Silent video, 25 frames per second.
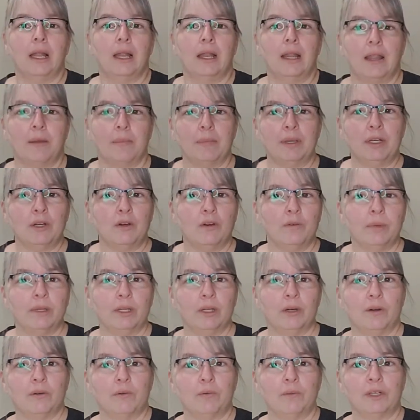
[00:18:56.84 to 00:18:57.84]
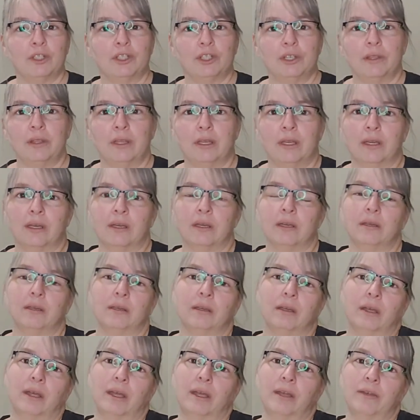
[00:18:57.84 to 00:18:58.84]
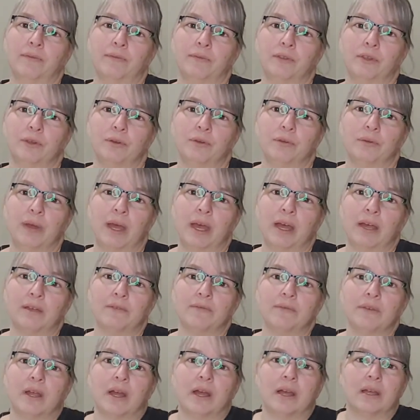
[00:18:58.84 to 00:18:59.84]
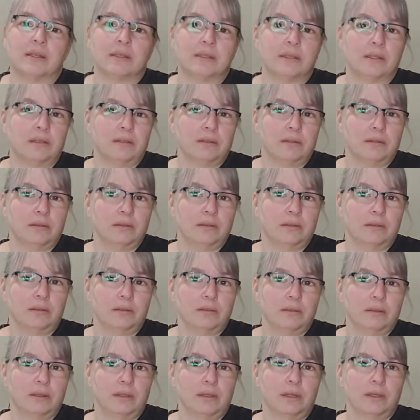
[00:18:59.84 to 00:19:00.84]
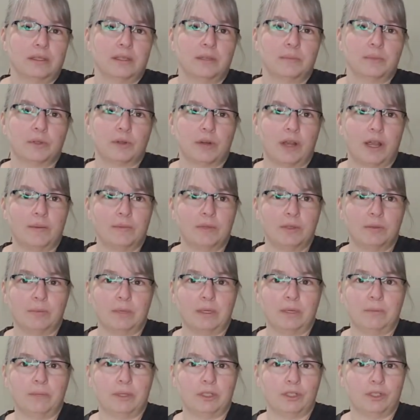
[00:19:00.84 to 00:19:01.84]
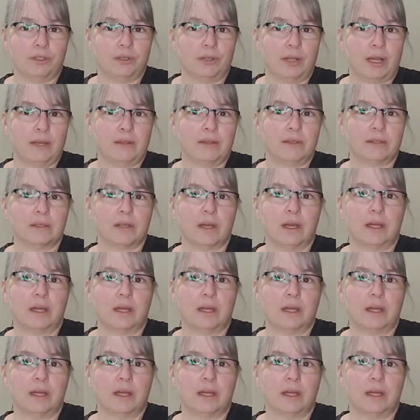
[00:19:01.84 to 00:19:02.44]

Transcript: let me know below what you think. If you have not subscribed to me but you like this